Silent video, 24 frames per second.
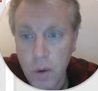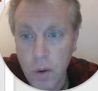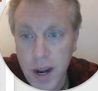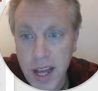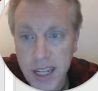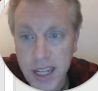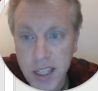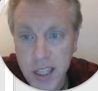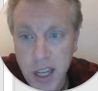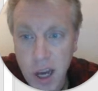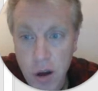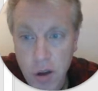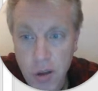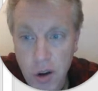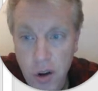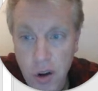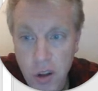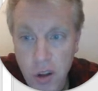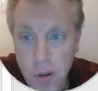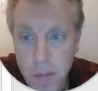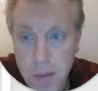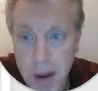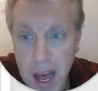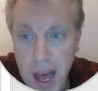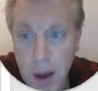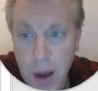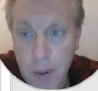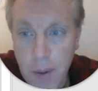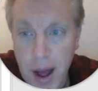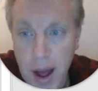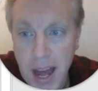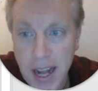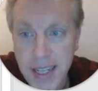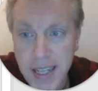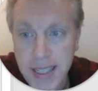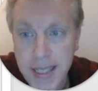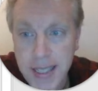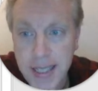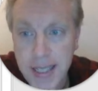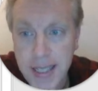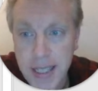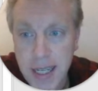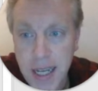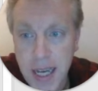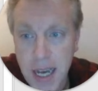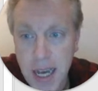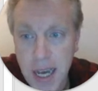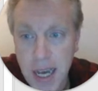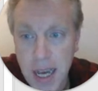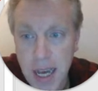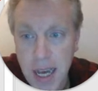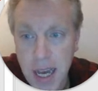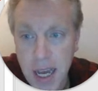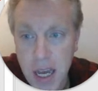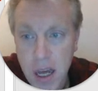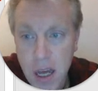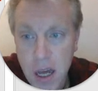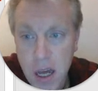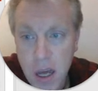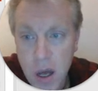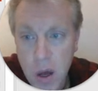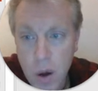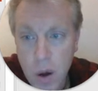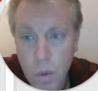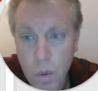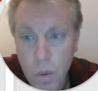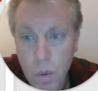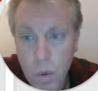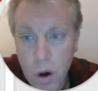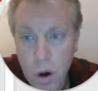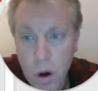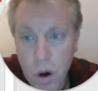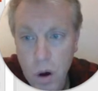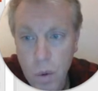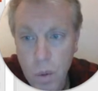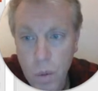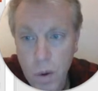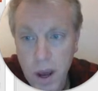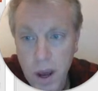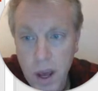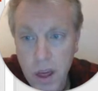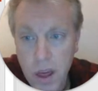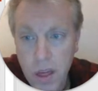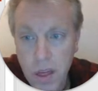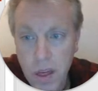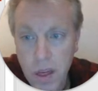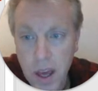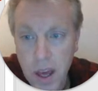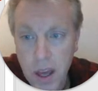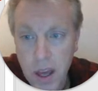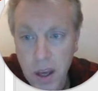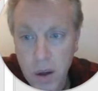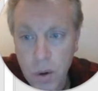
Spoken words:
Let's go through them now and see what we think.